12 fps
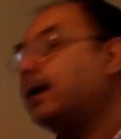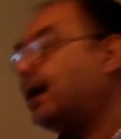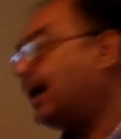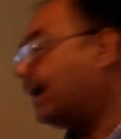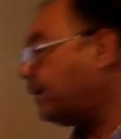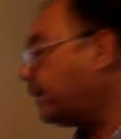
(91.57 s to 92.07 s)

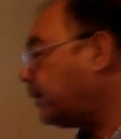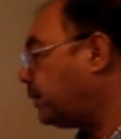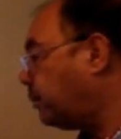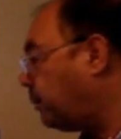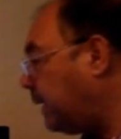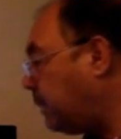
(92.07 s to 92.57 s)
and
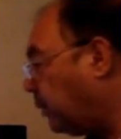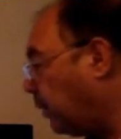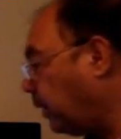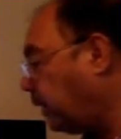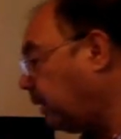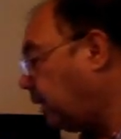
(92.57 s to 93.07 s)

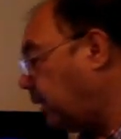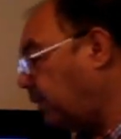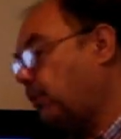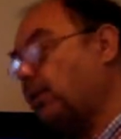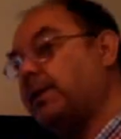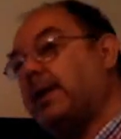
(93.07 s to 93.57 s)
people have
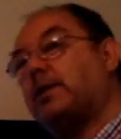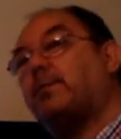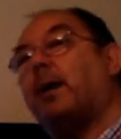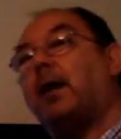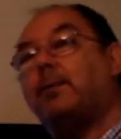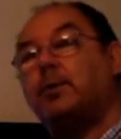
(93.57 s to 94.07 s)
done the
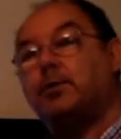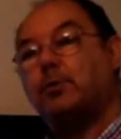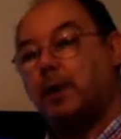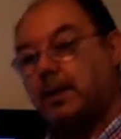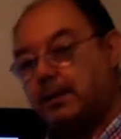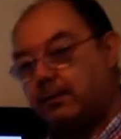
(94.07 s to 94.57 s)
experiments
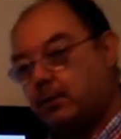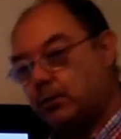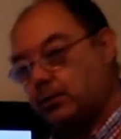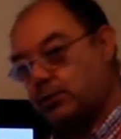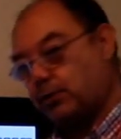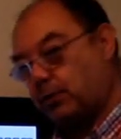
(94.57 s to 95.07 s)
where they've
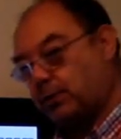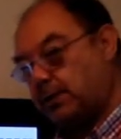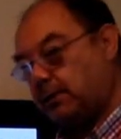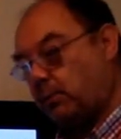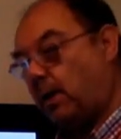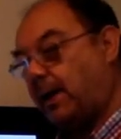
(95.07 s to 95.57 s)

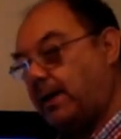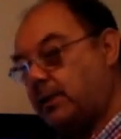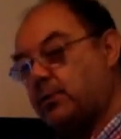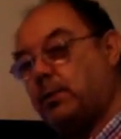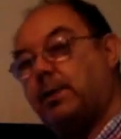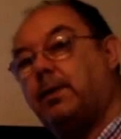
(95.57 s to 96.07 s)
constructed
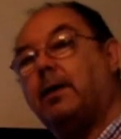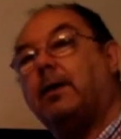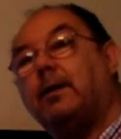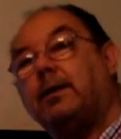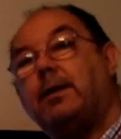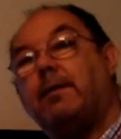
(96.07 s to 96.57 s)
wires with
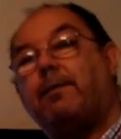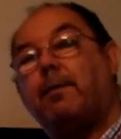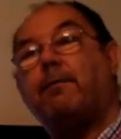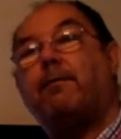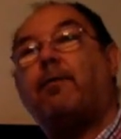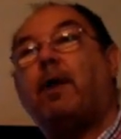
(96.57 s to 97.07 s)

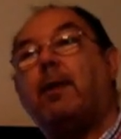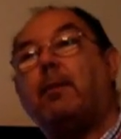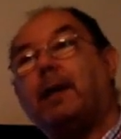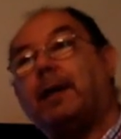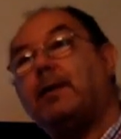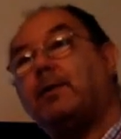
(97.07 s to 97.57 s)
different frame
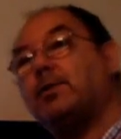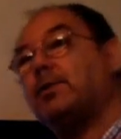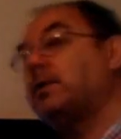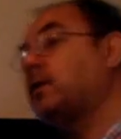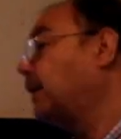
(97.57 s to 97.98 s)
lengths,